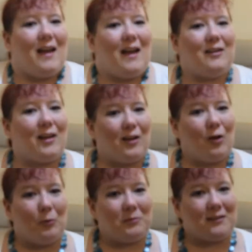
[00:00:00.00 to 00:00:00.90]
And I
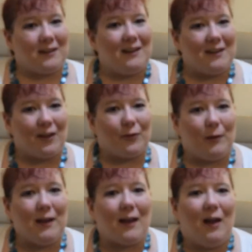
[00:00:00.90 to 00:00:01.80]
hope to see you next
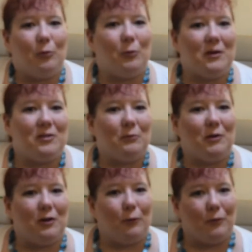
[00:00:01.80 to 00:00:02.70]
week. I will be doing a